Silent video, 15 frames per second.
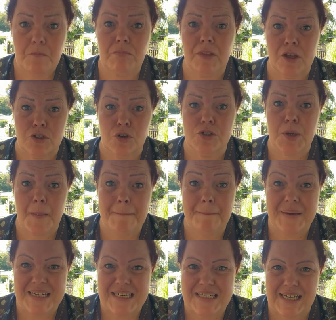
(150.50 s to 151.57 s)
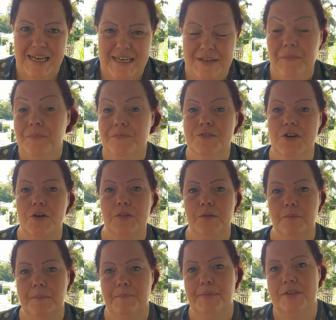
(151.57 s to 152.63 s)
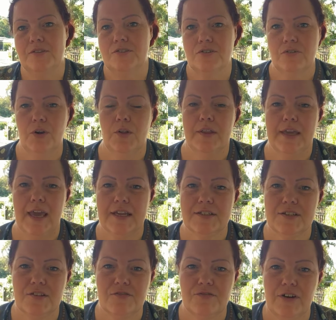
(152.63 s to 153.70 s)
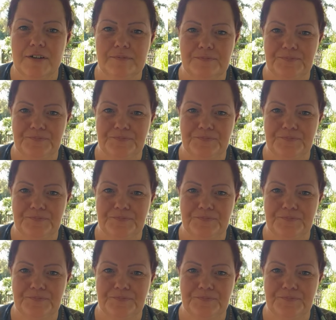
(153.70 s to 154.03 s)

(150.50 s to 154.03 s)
It's also bin day, so the bins are rolling out to the front.